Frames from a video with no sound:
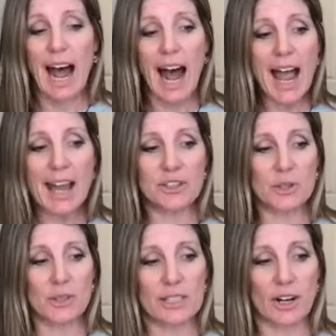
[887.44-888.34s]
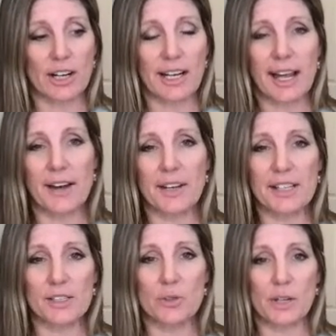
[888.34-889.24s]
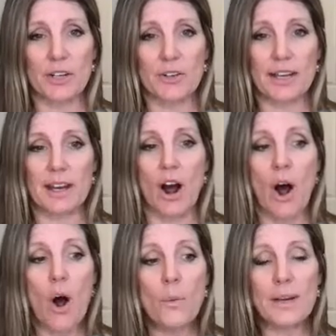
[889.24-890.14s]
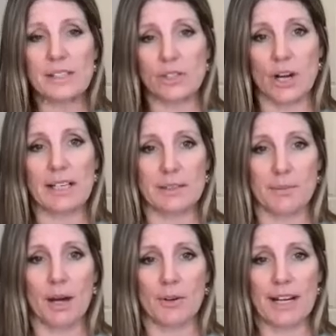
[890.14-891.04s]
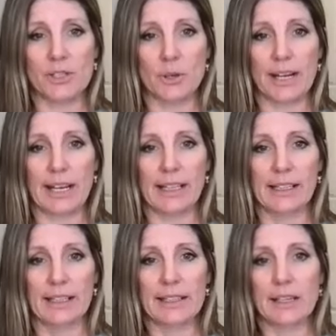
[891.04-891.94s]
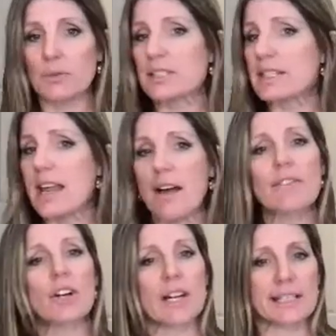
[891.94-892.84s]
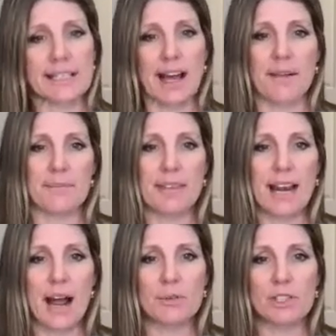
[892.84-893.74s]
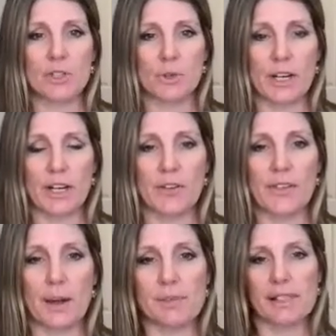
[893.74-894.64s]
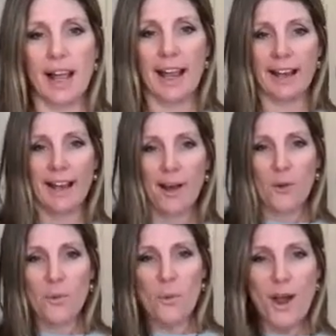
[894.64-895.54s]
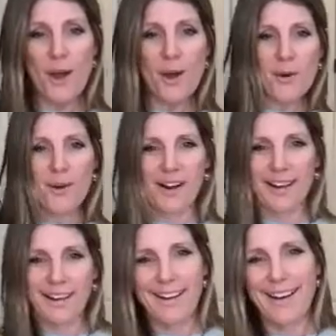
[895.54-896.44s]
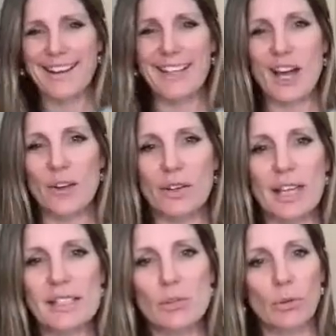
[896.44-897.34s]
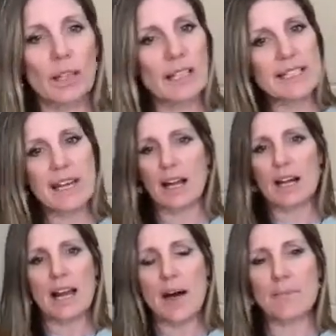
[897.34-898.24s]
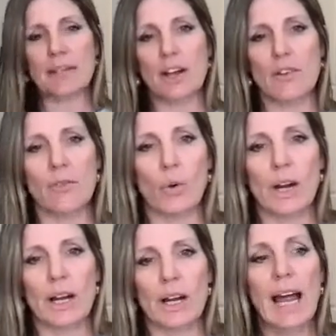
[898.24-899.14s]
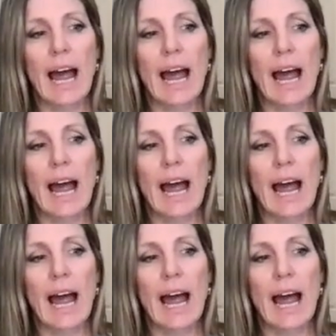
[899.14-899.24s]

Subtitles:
I actually started out as a drinker that always tried to moderate drinking. There was never a time that I was a drinker that was like, woo. let's really tear it up and go for it.